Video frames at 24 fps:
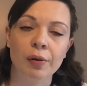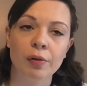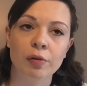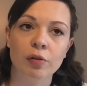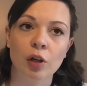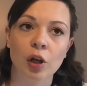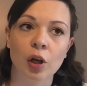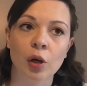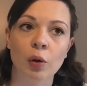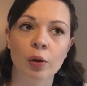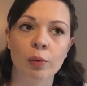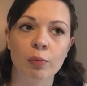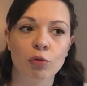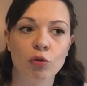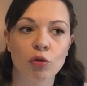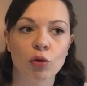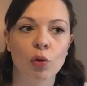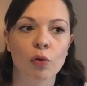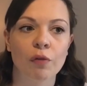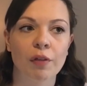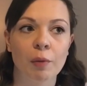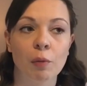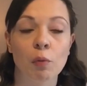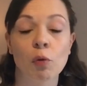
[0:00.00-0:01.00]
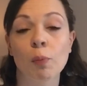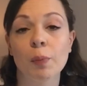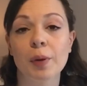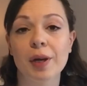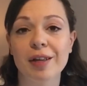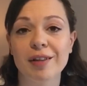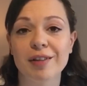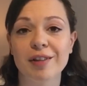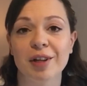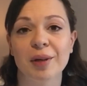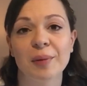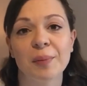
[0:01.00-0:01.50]
So I'm sure there will be
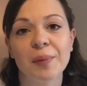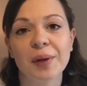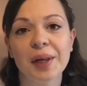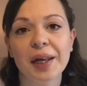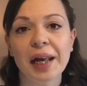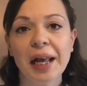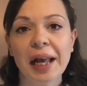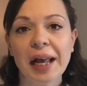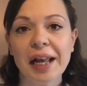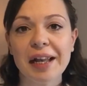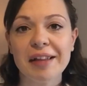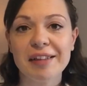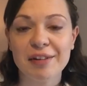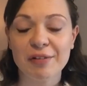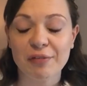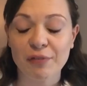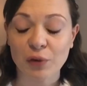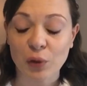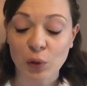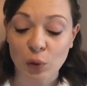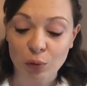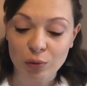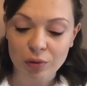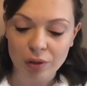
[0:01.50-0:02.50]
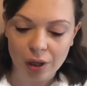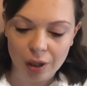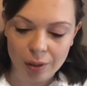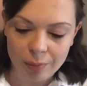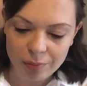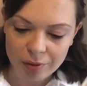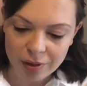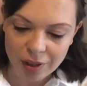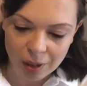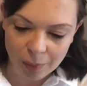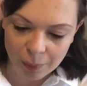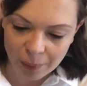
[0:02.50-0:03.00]
some difficult
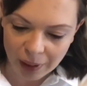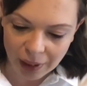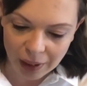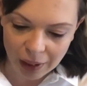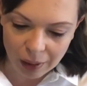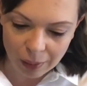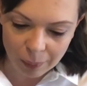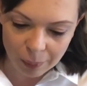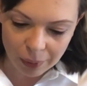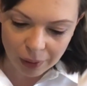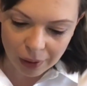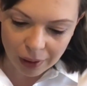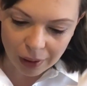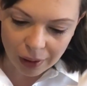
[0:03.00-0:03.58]
times coming up.